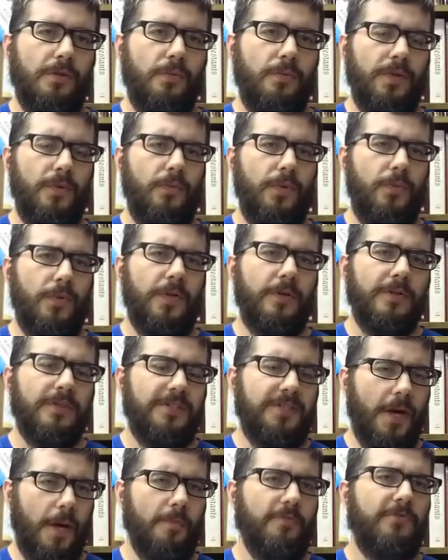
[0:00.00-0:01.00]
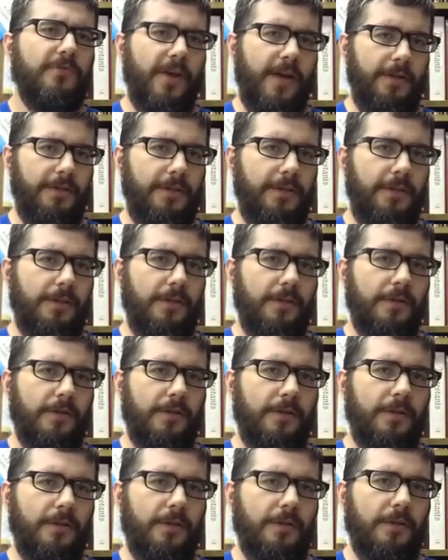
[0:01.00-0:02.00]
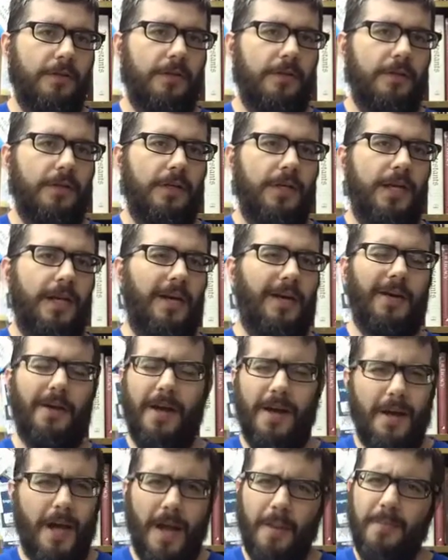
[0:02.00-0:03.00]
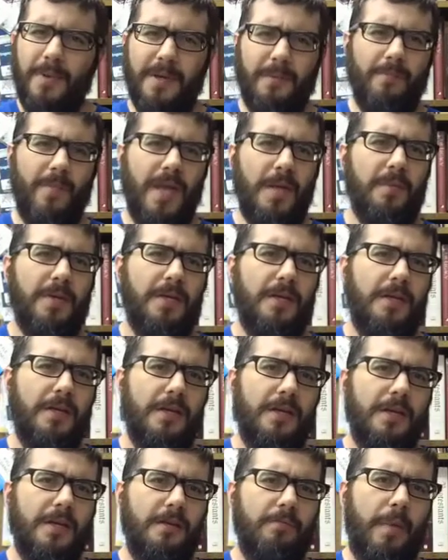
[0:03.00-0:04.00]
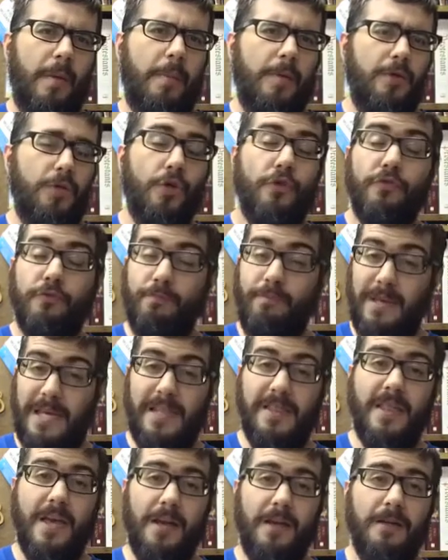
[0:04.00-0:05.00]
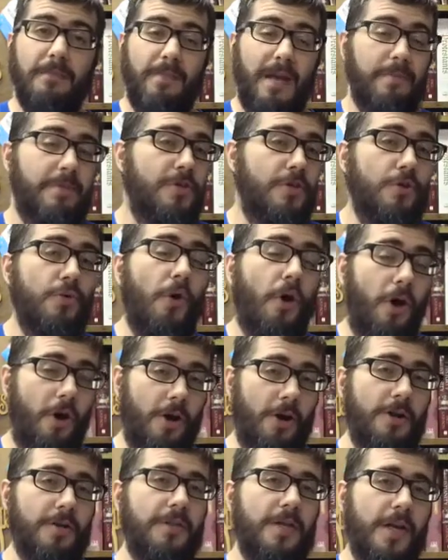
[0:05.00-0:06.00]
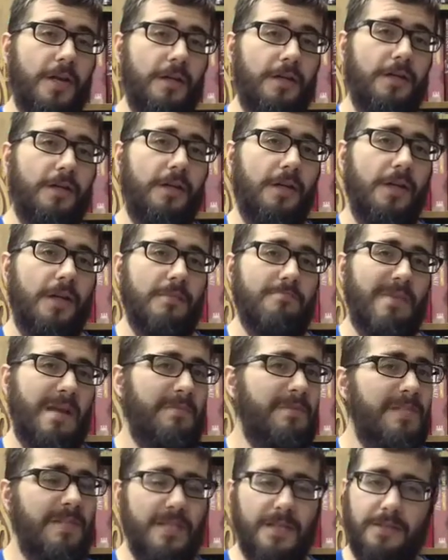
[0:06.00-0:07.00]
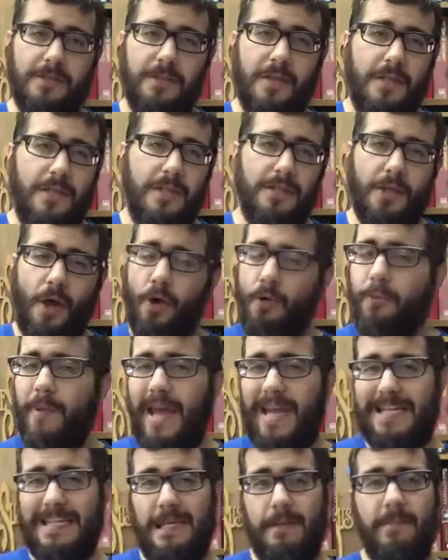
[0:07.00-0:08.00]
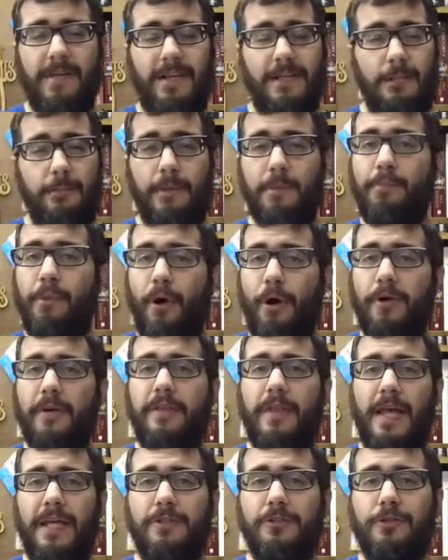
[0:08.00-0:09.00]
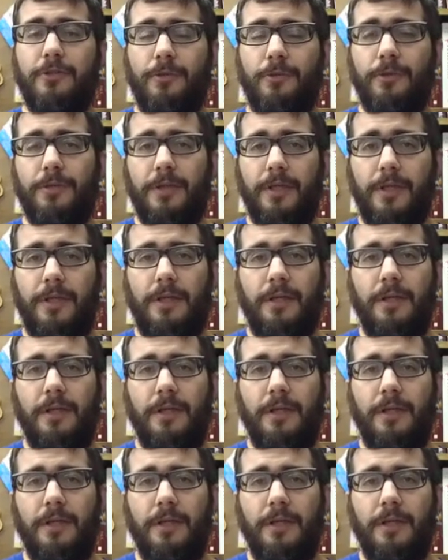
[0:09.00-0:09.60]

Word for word: We, we, we were dumbfounded. I, I bet maybe maybe you've been there. Maybe you are there. Maybe this, this whole pandemic has been part of that story.